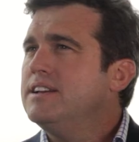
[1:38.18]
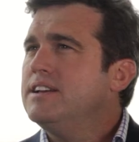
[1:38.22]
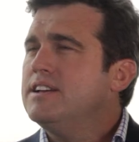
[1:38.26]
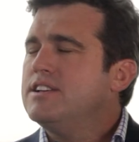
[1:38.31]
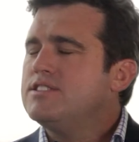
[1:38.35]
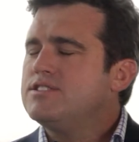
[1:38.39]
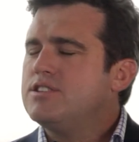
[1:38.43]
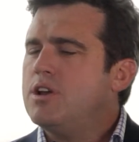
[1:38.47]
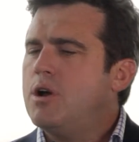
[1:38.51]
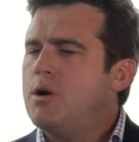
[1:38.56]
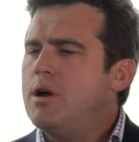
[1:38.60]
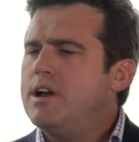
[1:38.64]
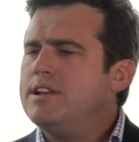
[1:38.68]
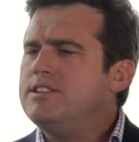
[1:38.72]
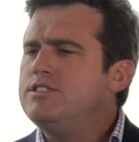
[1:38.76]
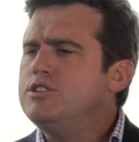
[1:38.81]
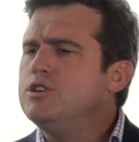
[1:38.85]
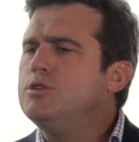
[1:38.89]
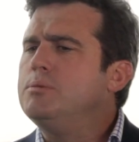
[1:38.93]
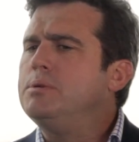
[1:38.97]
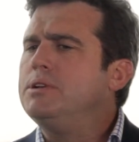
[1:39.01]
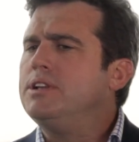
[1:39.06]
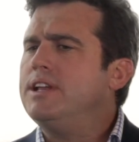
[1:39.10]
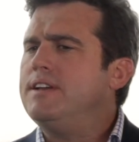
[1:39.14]
So I
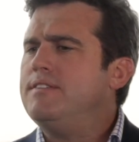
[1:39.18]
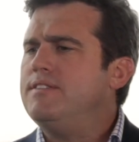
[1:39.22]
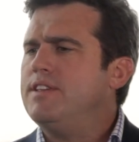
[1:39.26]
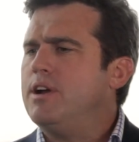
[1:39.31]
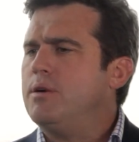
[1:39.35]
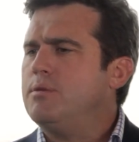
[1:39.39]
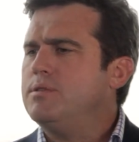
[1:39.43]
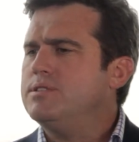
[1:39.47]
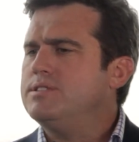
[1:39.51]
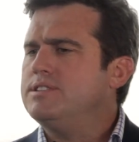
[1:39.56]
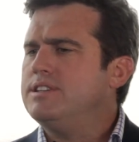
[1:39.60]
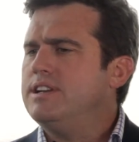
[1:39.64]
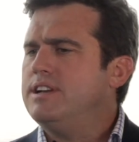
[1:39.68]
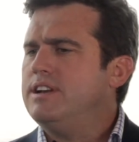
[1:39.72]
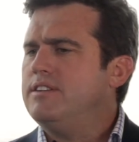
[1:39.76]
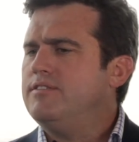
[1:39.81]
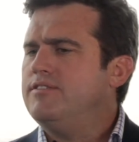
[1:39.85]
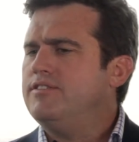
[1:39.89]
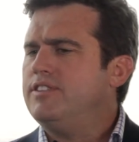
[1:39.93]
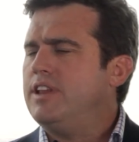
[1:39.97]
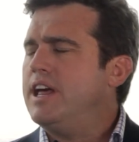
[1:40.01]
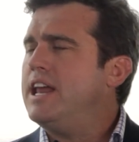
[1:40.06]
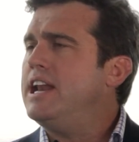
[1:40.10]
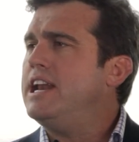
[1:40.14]
do believe there was an
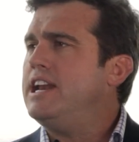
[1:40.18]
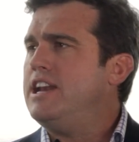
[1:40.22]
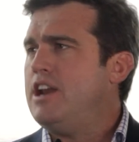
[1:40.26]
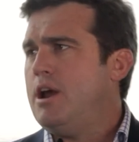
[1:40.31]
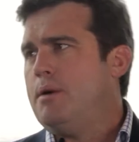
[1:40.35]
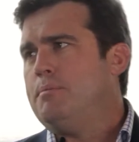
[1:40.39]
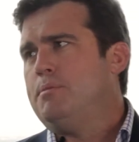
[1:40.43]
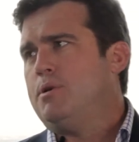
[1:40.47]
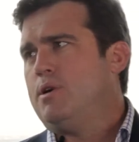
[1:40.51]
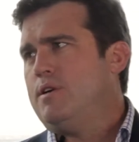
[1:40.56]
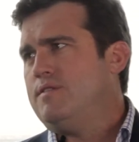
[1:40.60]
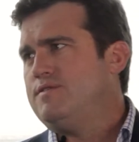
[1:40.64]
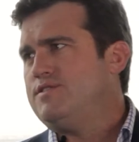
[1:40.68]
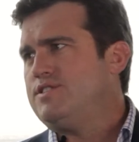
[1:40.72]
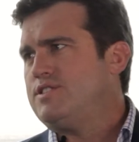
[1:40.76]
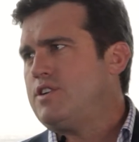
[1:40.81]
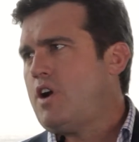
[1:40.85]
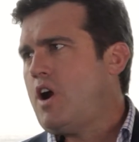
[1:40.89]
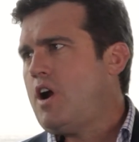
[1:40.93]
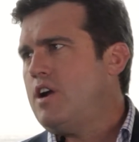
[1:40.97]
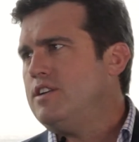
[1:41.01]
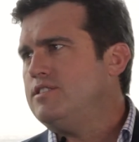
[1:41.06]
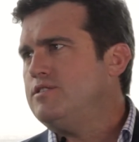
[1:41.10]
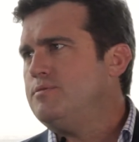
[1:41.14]
inflated number of
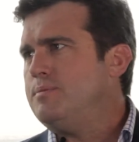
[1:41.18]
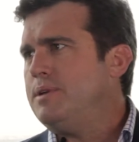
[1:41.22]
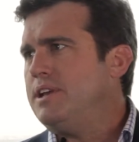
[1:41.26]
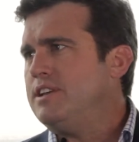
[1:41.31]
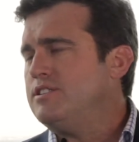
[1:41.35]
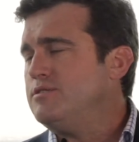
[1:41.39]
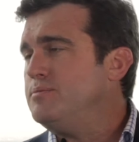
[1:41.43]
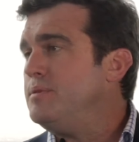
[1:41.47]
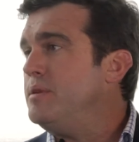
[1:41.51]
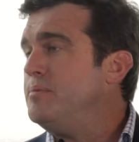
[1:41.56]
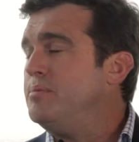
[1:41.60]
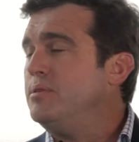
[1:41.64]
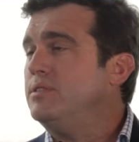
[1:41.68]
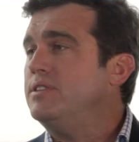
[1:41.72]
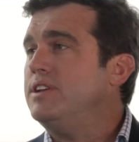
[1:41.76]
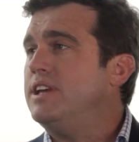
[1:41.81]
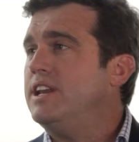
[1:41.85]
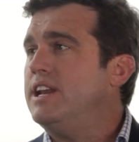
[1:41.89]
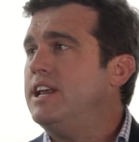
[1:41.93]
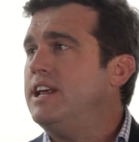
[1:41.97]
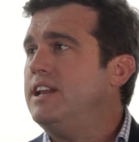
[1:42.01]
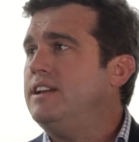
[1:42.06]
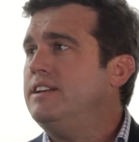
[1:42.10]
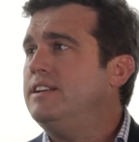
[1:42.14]
starts because people
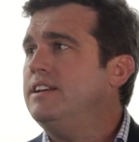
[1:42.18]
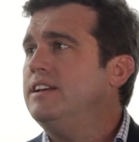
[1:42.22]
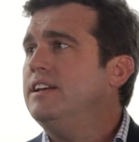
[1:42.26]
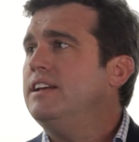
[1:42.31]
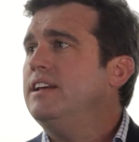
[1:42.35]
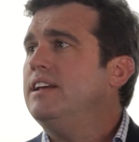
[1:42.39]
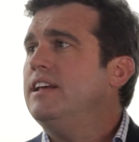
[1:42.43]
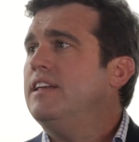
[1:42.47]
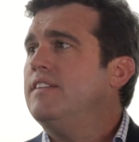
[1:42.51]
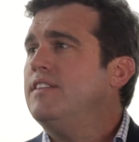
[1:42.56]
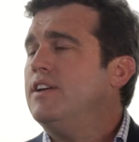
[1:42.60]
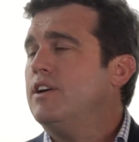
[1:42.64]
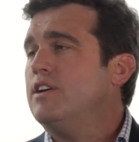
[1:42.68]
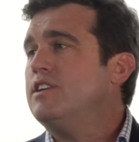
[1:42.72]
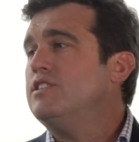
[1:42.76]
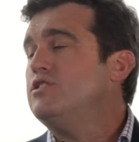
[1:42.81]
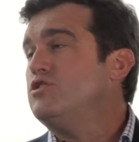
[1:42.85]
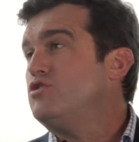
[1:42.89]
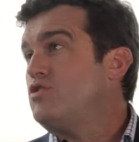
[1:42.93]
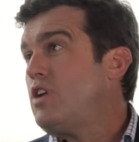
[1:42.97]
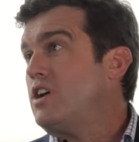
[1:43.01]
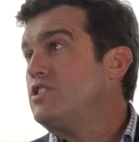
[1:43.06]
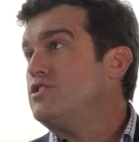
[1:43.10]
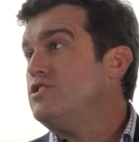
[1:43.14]
needed their
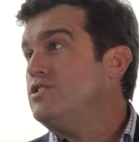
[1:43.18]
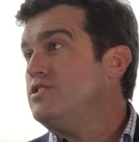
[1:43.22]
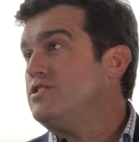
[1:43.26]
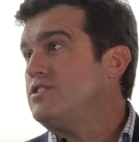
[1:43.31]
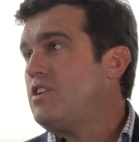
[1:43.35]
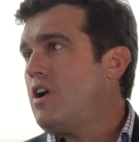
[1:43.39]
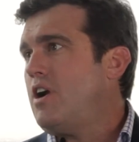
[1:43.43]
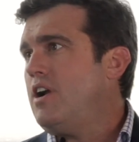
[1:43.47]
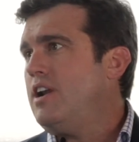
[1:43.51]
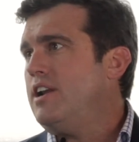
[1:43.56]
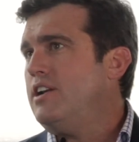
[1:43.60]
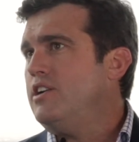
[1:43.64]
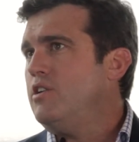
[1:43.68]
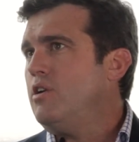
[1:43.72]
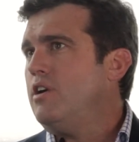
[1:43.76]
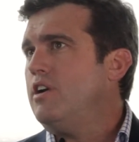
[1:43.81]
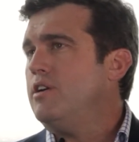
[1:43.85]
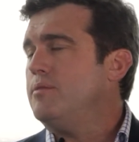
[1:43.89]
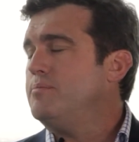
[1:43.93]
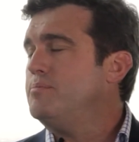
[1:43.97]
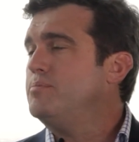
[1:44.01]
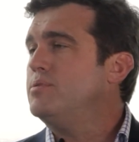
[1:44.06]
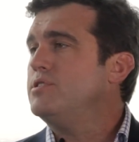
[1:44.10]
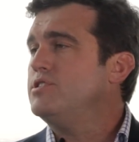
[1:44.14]
construction started in
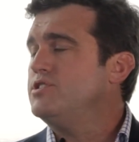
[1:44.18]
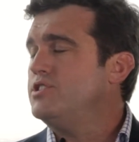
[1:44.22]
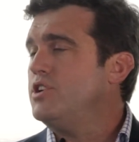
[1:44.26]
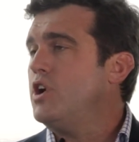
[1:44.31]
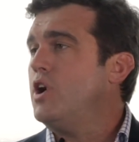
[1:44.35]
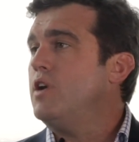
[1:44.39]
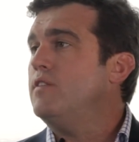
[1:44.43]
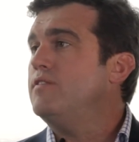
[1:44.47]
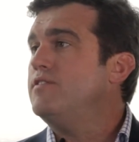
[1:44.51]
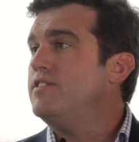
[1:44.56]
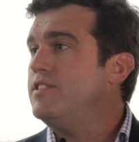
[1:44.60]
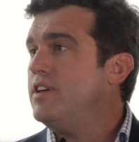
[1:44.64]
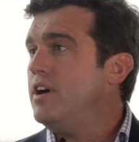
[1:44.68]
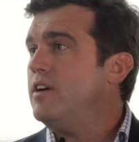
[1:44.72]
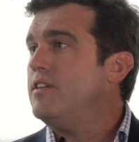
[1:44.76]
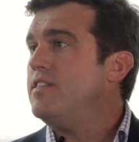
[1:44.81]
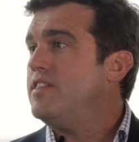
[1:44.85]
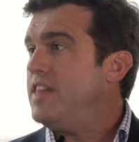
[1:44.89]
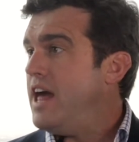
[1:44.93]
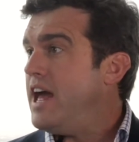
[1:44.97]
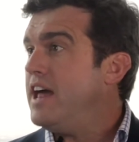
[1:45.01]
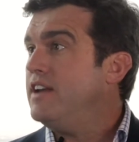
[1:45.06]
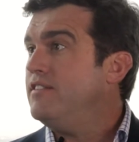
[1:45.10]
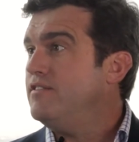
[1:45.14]
order to preserve the
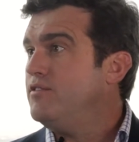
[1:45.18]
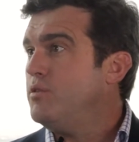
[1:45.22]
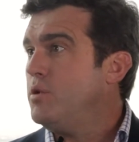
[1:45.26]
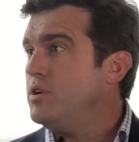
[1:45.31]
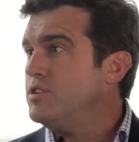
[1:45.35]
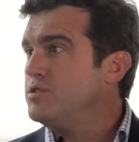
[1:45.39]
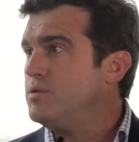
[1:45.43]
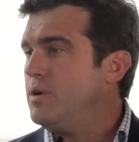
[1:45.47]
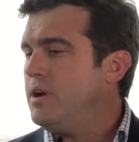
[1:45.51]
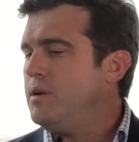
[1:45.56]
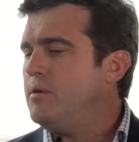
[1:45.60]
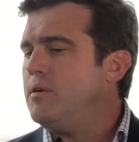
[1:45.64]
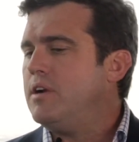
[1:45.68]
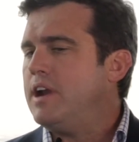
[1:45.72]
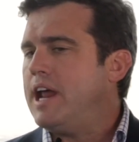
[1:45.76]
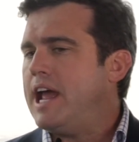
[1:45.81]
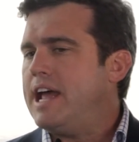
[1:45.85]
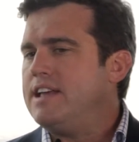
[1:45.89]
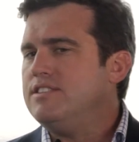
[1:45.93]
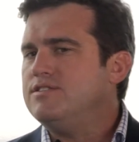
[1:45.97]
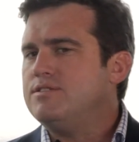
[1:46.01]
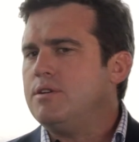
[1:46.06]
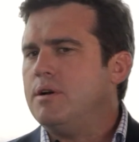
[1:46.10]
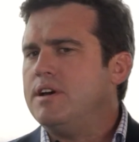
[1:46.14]
then
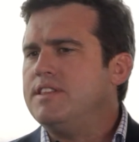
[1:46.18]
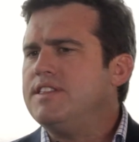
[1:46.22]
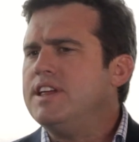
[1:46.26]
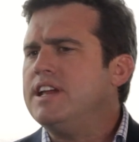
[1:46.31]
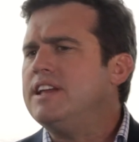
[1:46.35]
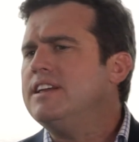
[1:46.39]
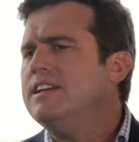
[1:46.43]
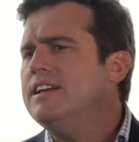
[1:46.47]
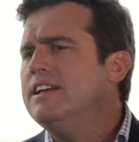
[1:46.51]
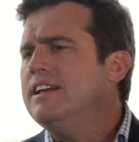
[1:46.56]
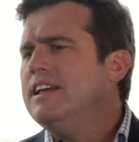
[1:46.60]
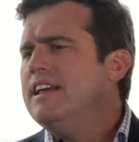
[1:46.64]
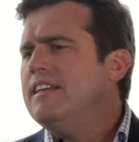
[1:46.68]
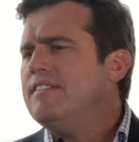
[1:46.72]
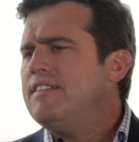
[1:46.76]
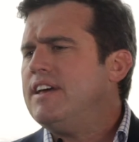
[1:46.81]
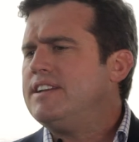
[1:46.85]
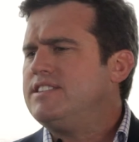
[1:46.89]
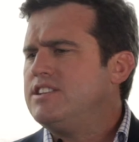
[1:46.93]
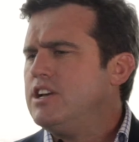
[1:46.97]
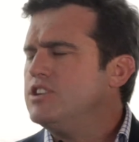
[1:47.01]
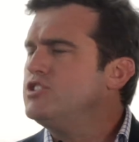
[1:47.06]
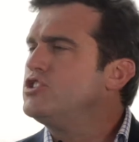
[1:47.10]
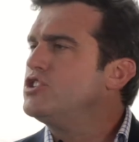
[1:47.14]
421A. So I think
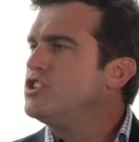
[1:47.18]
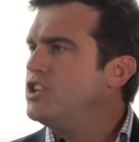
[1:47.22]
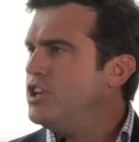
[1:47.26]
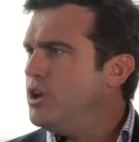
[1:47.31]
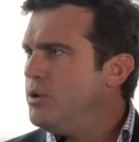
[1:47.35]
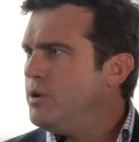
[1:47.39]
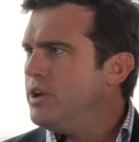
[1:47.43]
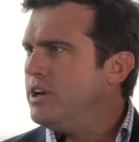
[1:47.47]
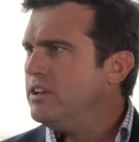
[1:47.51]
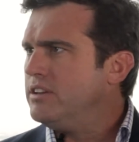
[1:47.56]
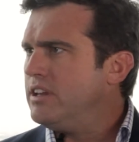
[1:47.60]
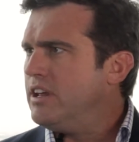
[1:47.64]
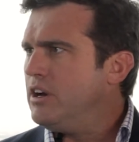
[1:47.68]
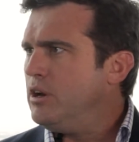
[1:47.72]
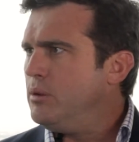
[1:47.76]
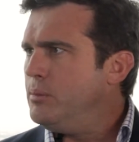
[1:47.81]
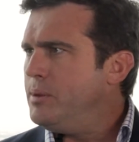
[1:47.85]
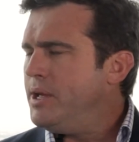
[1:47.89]
that does skew it a little